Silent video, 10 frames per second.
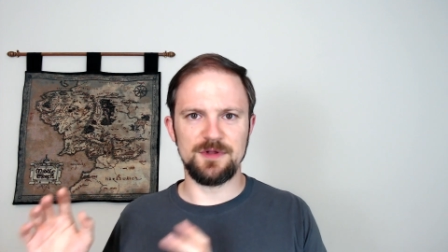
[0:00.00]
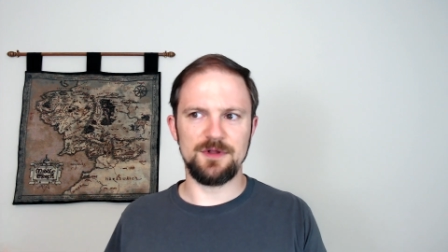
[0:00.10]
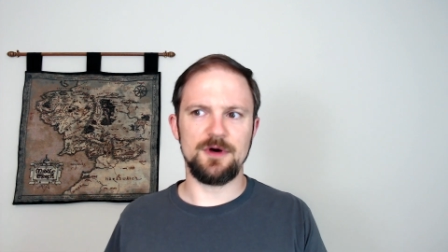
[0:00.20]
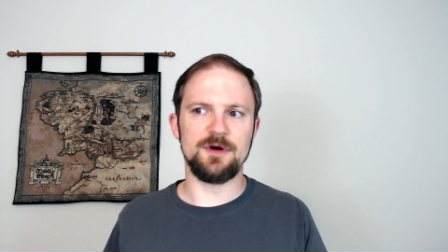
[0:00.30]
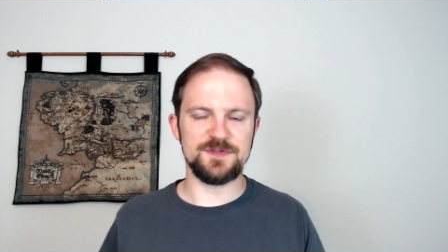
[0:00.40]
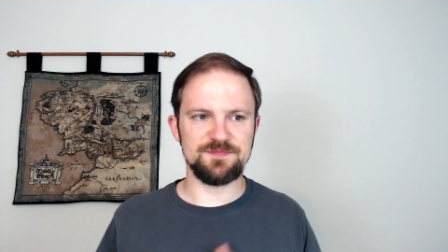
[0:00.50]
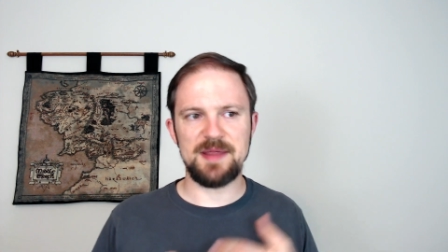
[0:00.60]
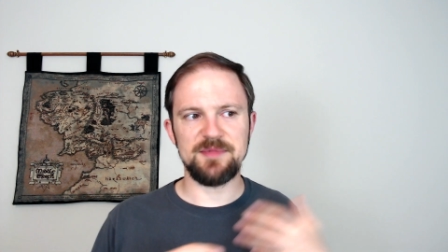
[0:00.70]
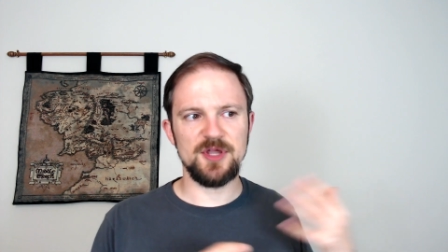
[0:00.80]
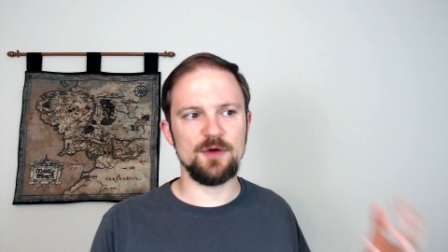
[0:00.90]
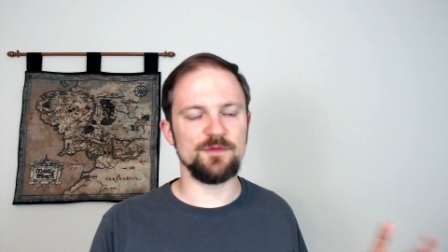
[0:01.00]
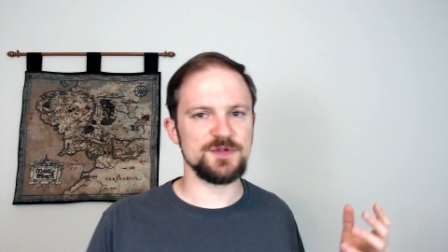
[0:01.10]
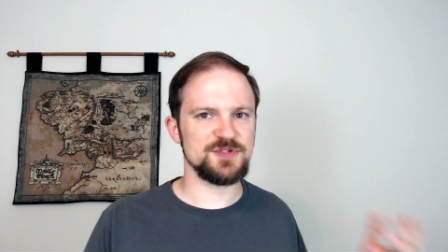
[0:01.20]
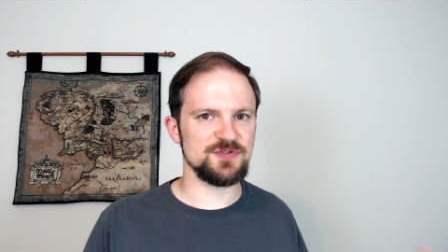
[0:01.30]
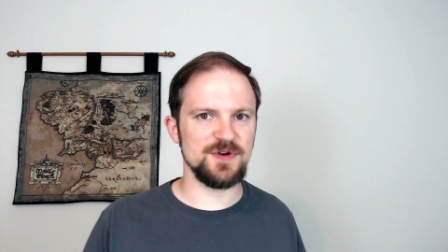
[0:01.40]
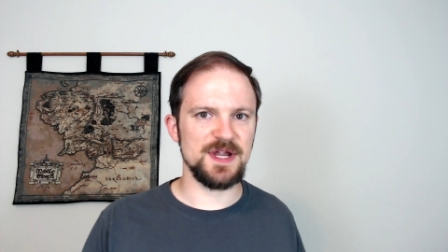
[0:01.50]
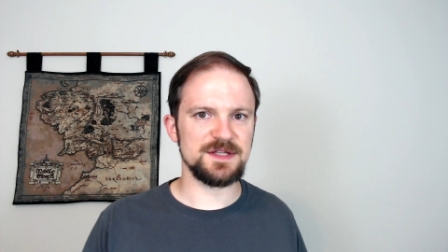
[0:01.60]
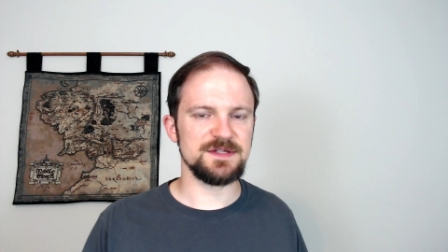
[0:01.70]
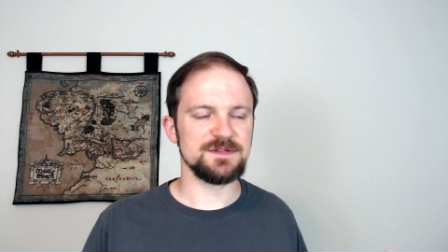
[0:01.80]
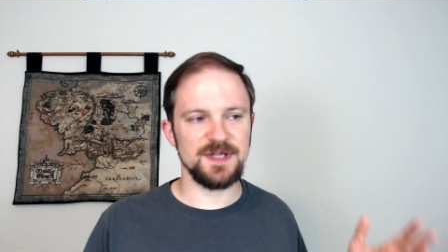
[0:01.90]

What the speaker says: the law is maybe over strict.